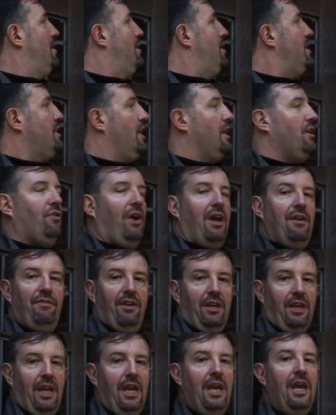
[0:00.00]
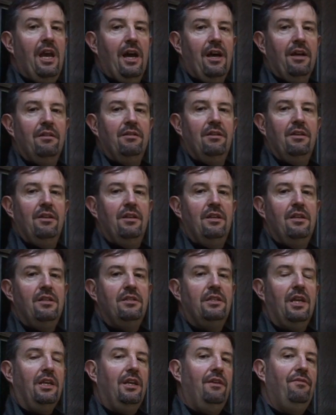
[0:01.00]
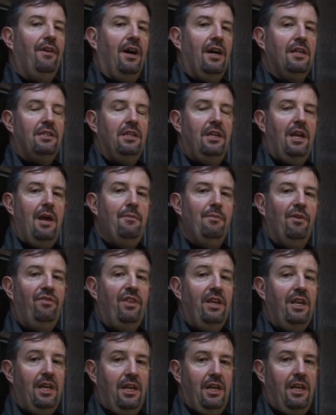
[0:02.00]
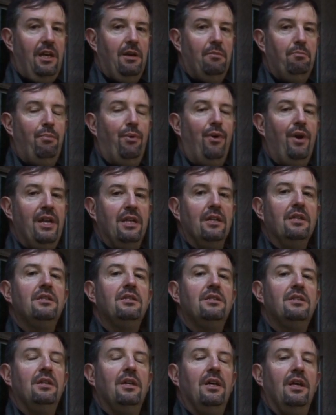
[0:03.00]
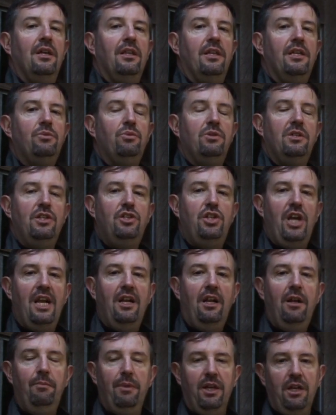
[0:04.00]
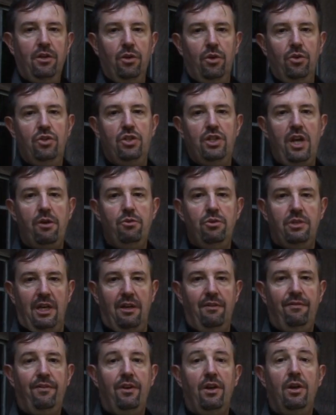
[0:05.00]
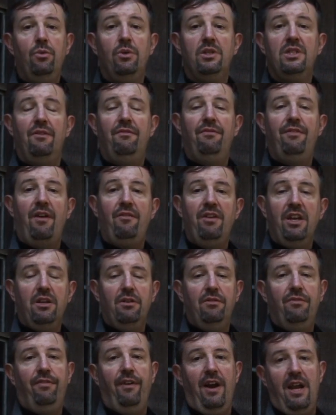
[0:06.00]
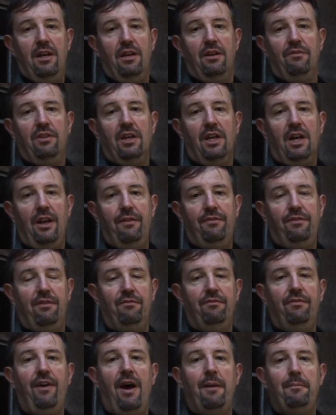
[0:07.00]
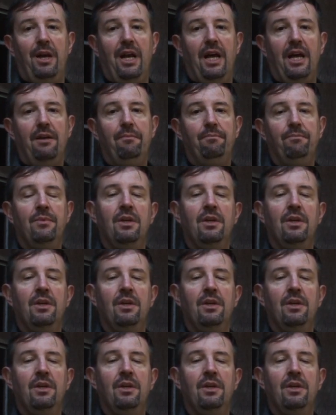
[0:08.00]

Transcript: This engraving here signifies the name of the Indian prince. This was a gentleman called Joseph, who was a very good friend of the Clifton family.